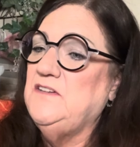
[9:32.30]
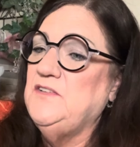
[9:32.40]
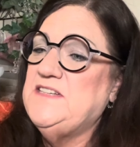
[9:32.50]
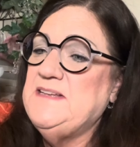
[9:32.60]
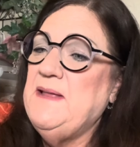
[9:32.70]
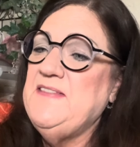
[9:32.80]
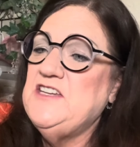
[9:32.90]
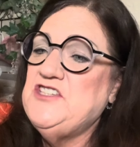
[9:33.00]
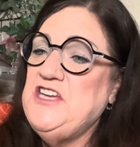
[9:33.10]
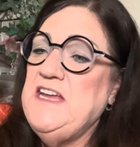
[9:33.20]
said
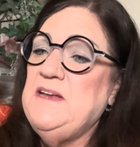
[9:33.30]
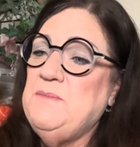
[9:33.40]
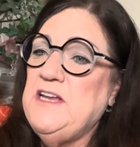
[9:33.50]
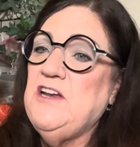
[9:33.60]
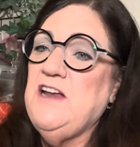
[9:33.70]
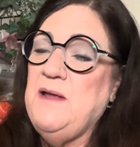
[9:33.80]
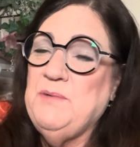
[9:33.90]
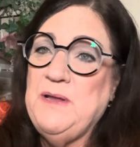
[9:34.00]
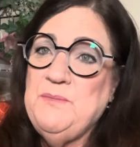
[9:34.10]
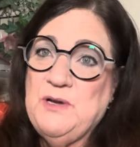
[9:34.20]
that she had been on high
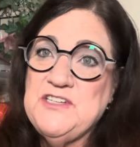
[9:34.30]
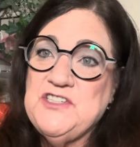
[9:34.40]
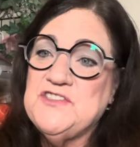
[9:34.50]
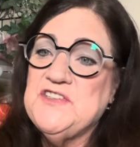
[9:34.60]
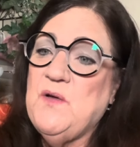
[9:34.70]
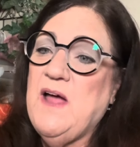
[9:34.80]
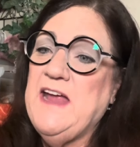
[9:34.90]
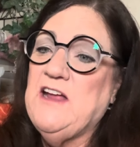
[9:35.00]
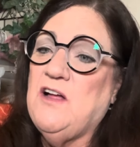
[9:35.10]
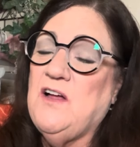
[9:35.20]
blood pressure. So
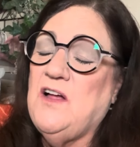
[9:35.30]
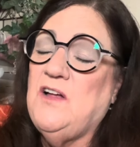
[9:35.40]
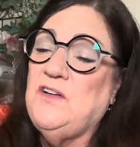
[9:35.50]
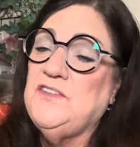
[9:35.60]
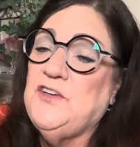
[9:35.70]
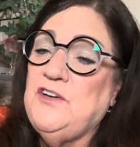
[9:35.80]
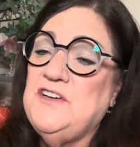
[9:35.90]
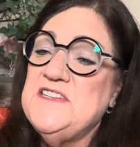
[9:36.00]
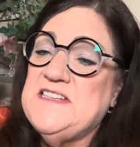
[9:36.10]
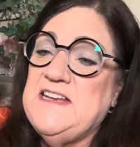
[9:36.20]
I called her
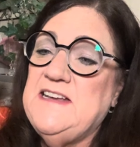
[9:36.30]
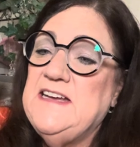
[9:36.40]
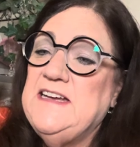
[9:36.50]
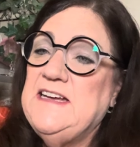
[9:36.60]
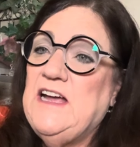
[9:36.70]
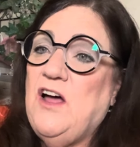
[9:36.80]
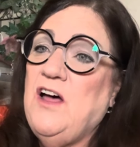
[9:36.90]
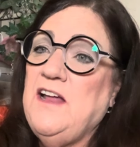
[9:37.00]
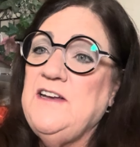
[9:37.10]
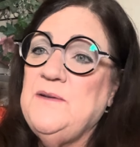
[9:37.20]
and said,
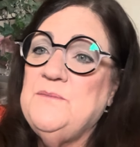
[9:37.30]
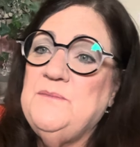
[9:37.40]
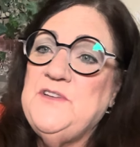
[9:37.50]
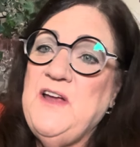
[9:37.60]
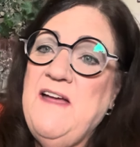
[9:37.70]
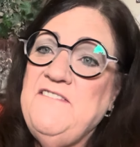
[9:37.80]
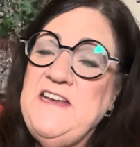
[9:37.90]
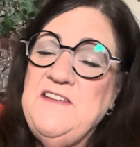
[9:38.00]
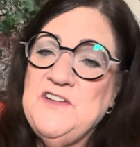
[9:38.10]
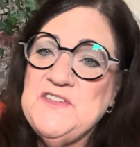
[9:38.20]
Autumn, do you have
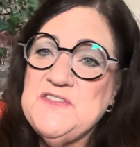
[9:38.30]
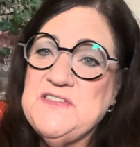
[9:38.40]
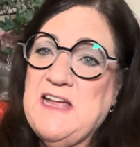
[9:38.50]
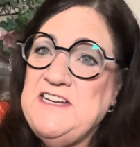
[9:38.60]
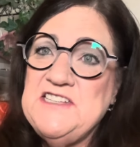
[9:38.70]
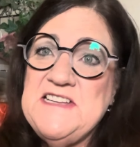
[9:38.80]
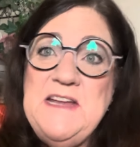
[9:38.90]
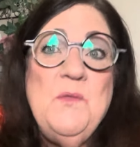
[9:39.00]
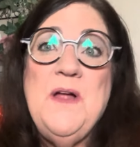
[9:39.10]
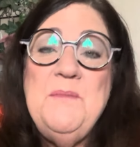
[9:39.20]
any of those? I just
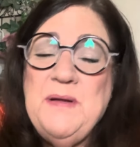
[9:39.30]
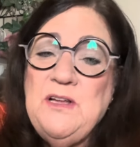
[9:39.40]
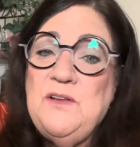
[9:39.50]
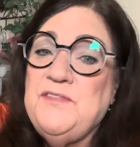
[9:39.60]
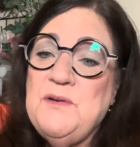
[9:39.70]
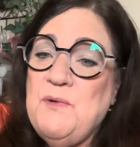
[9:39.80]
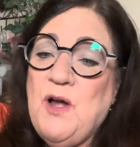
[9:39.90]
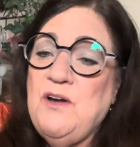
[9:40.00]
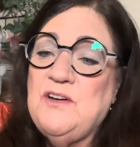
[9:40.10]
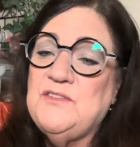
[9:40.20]
need one pill for
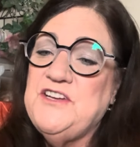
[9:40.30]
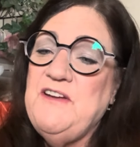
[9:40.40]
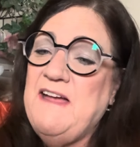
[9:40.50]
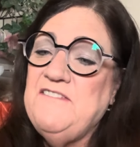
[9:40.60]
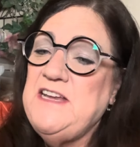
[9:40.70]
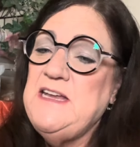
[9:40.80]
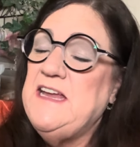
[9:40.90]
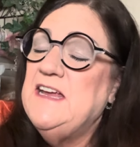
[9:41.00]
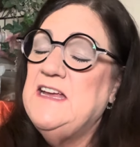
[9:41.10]
tomorrow. Do you have any